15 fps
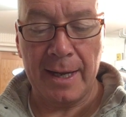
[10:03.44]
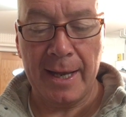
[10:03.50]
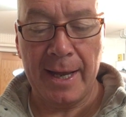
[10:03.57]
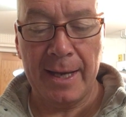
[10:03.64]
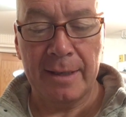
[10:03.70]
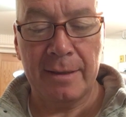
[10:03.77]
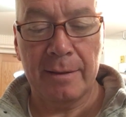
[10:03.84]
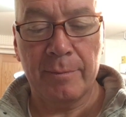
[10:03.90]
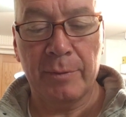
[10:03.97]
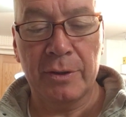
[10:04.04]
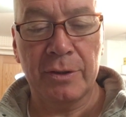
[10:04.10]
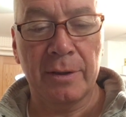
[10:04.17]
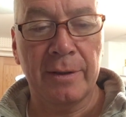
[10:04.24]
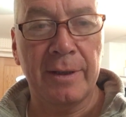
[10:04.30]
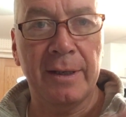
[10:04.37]
had,
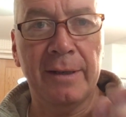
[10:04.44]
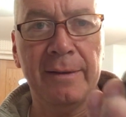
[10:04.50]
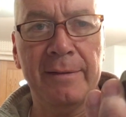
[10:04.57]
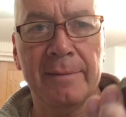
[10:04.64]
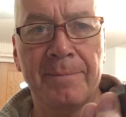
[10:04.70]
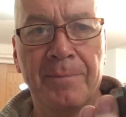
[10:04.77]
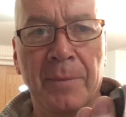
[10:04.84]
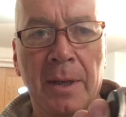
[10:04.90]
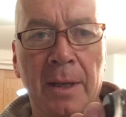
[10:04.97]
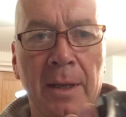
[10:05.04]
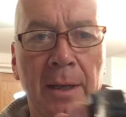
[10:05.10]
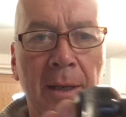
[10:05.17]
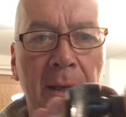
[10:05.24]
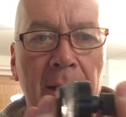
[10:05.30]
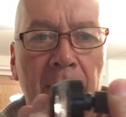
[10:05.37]
which are these,
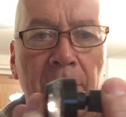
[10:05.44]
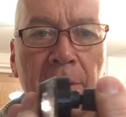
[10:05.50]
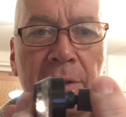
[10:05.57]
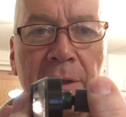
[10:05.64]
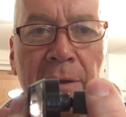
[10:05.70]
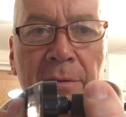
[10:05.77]
which I